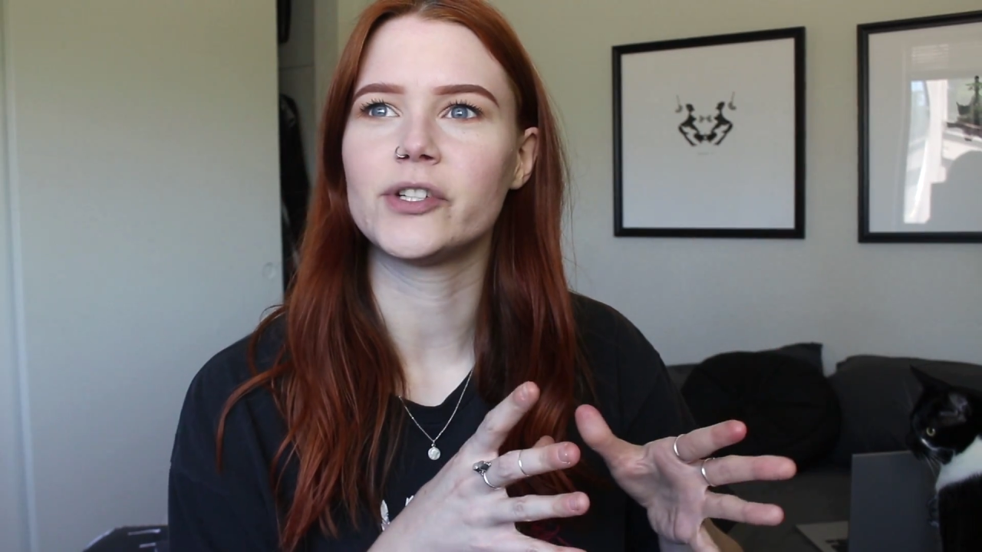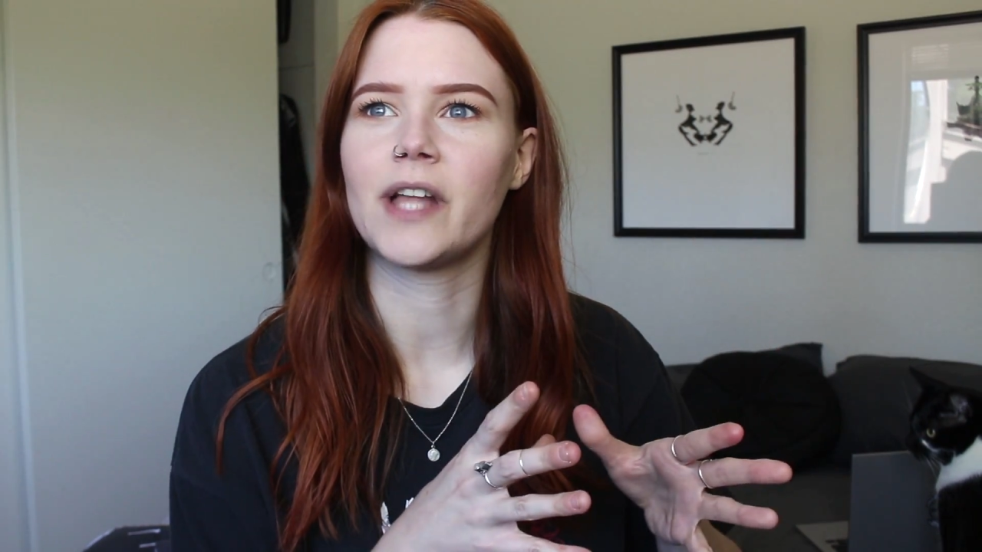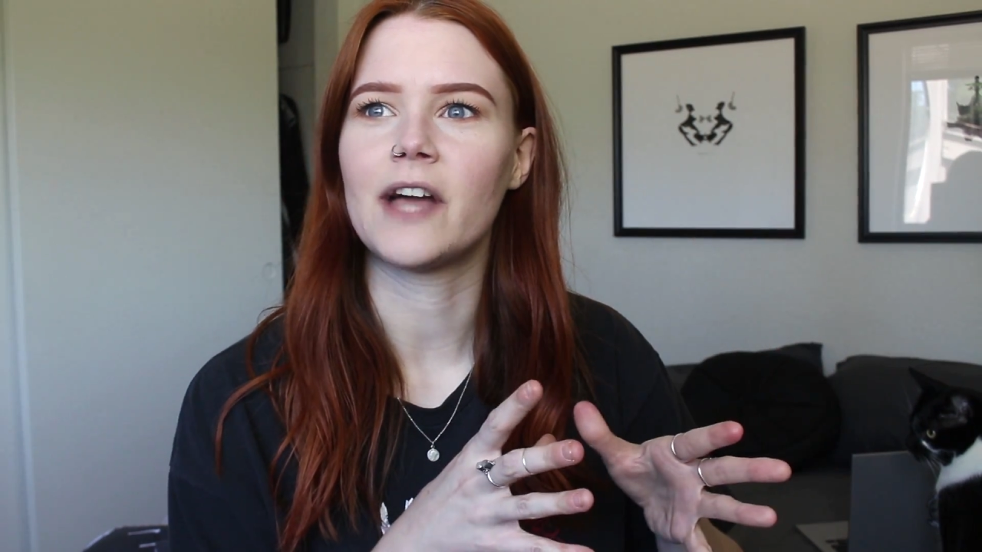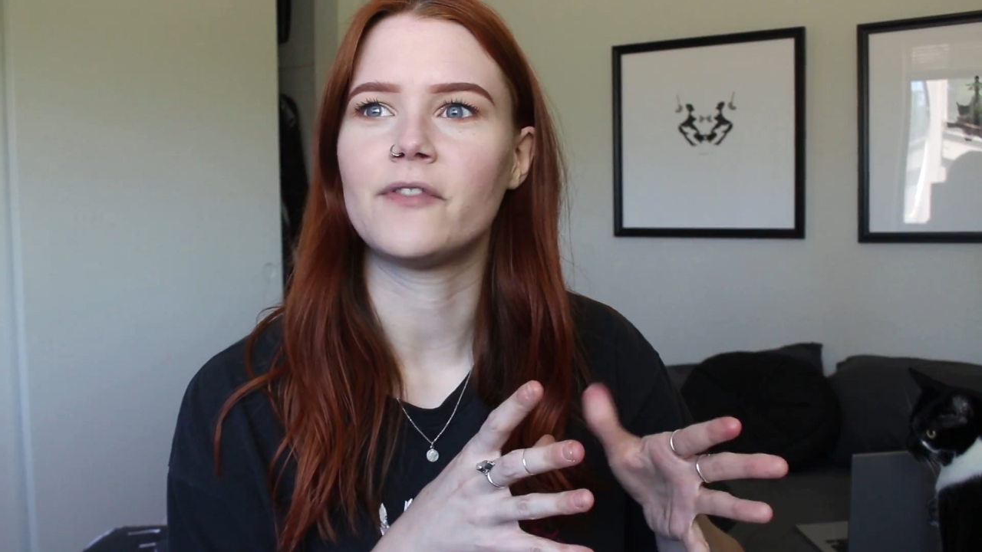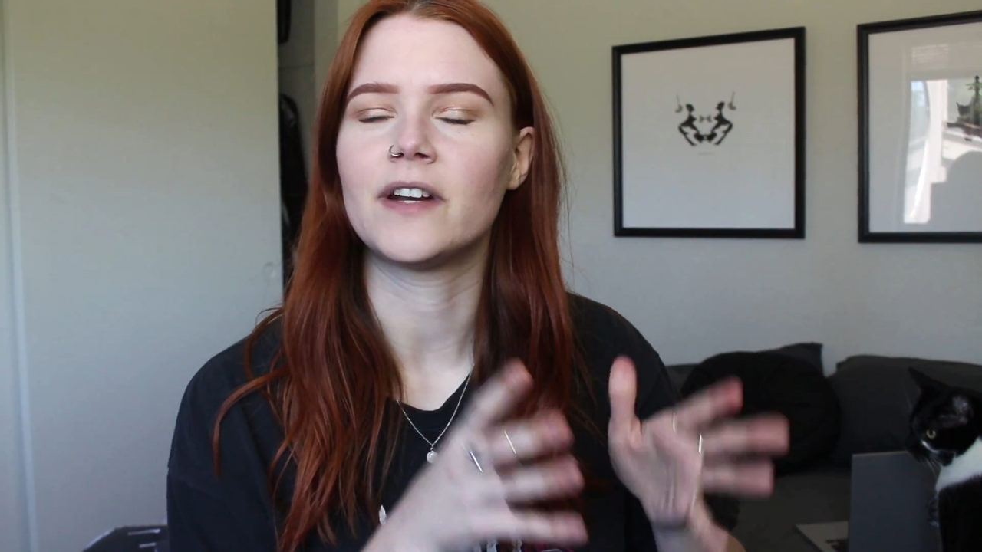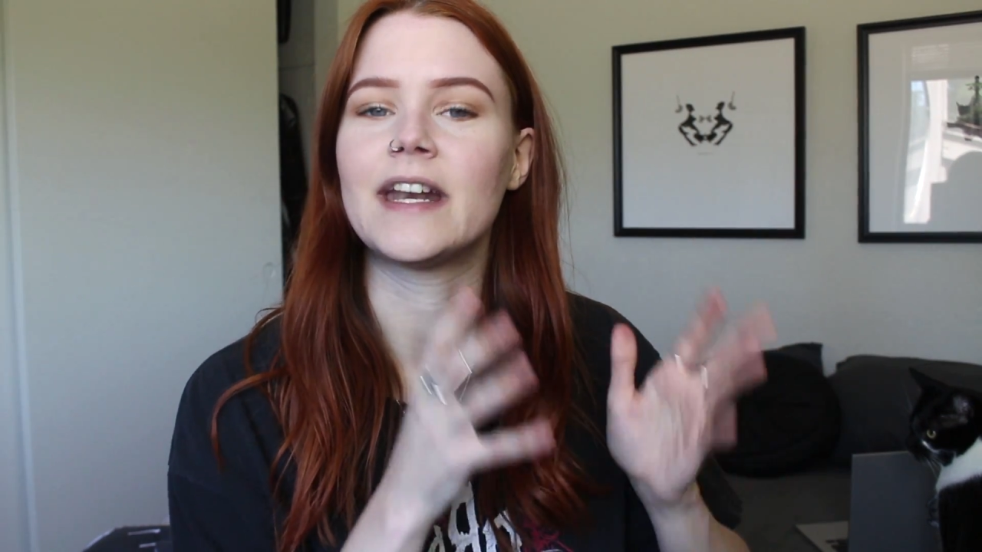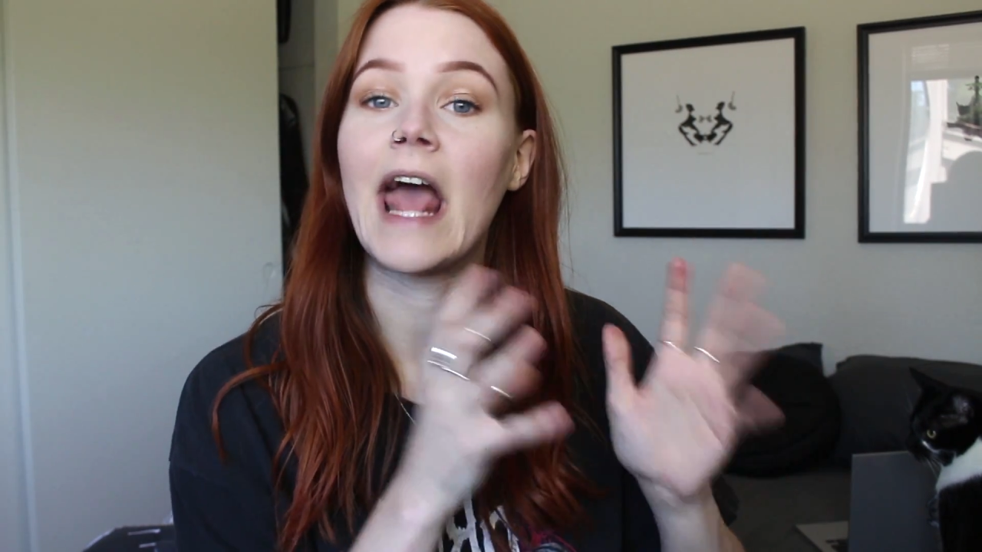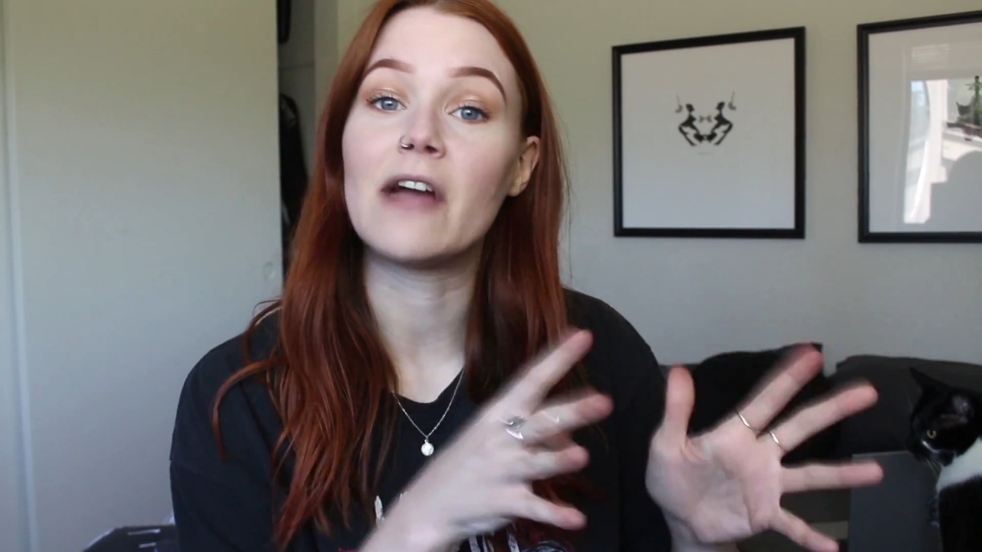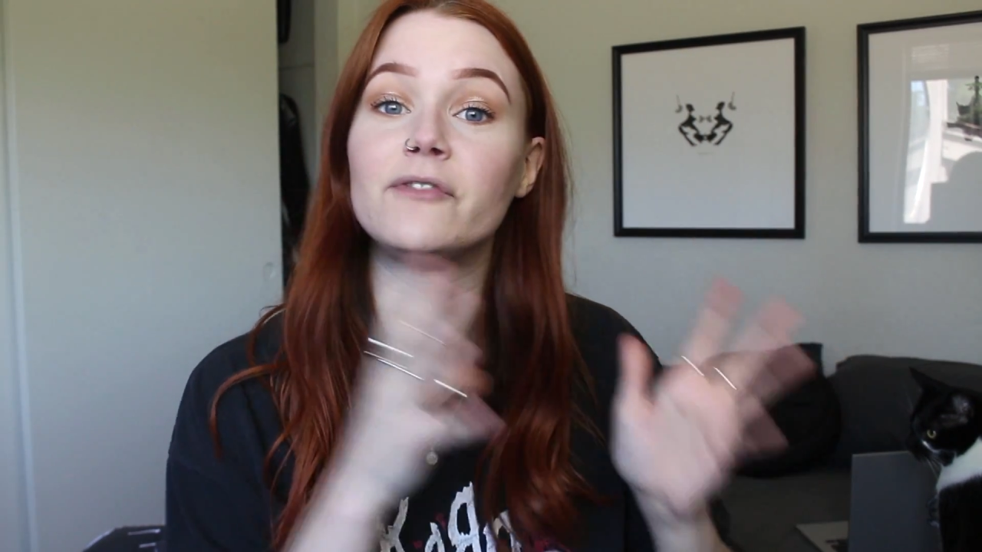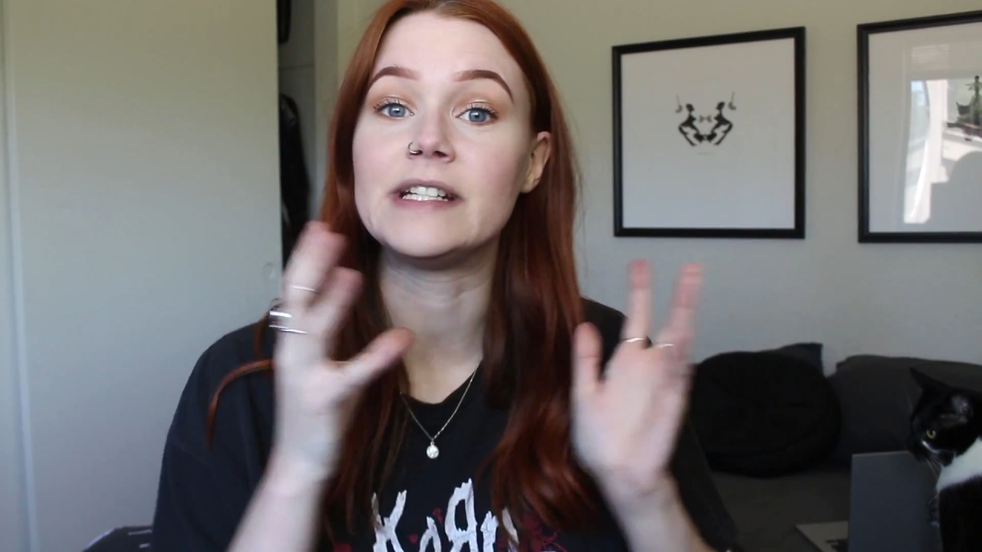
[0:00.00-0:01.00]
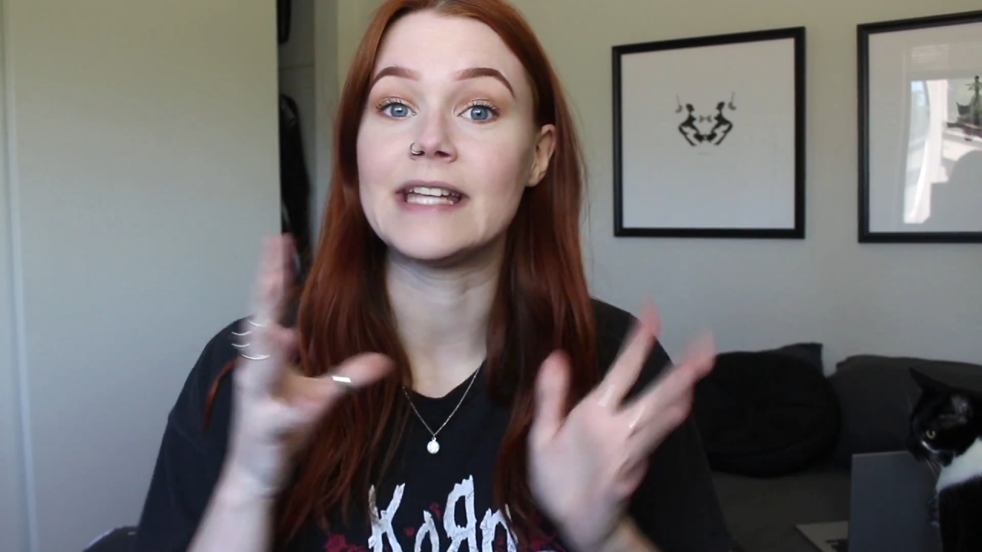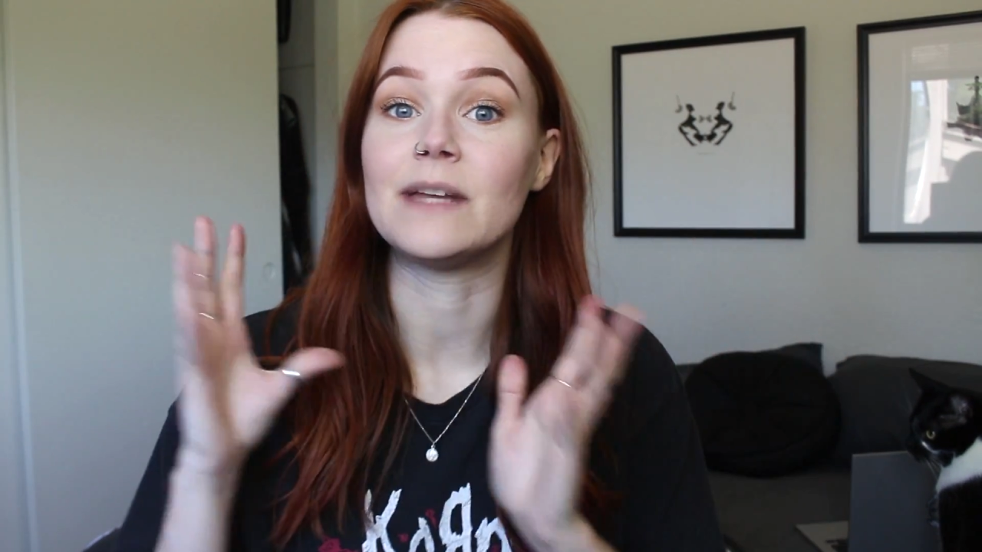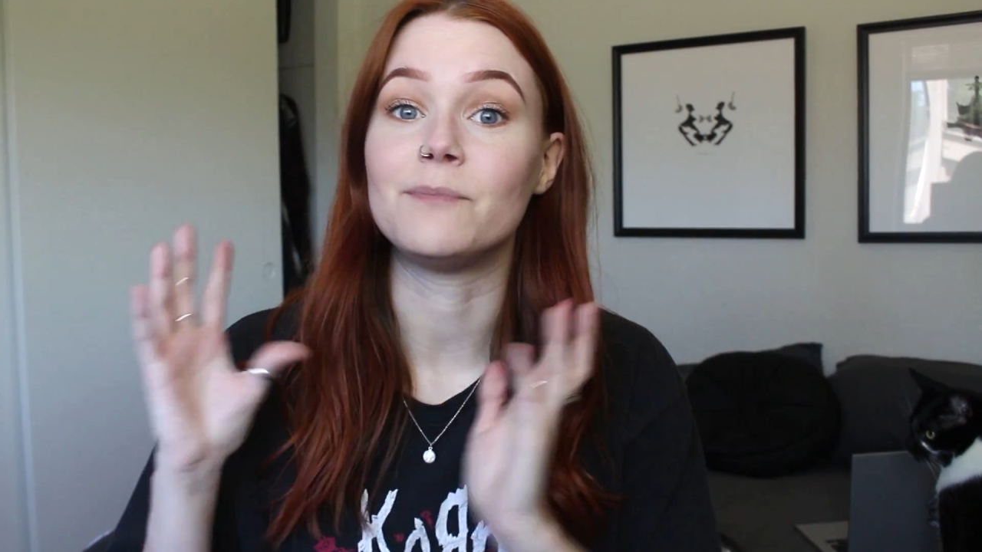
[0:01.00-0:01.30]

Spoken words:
your life on an everyday